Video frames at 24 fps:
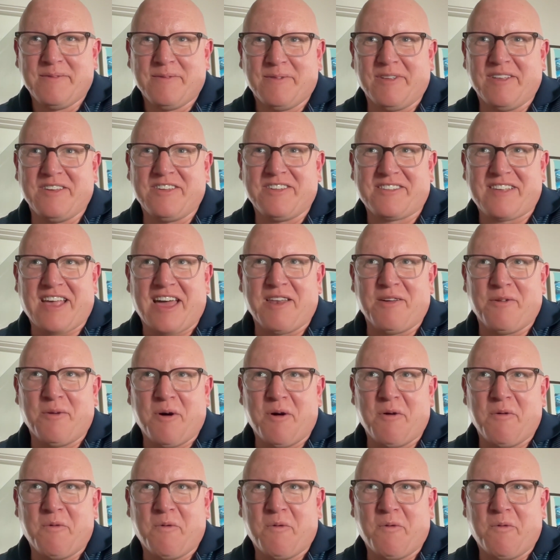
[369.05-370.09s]
really just kind
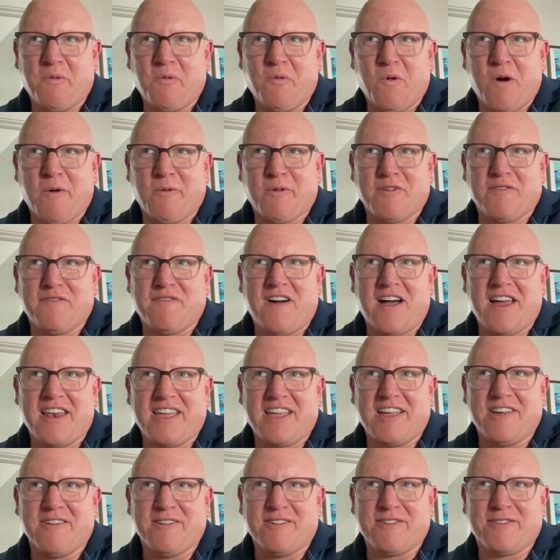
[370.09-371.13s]
of what we're
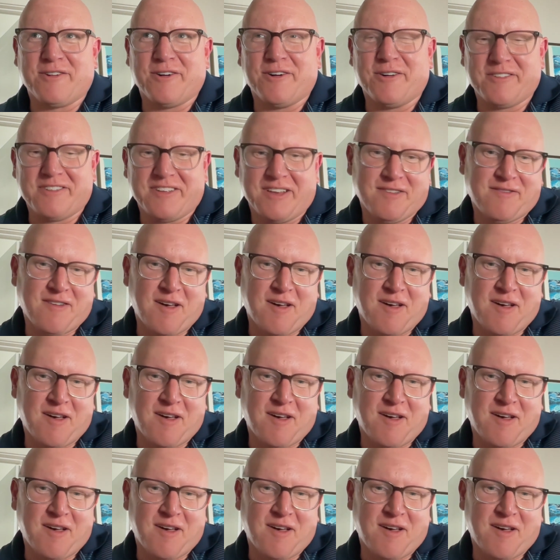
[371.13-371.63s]
fighting here in Charleston.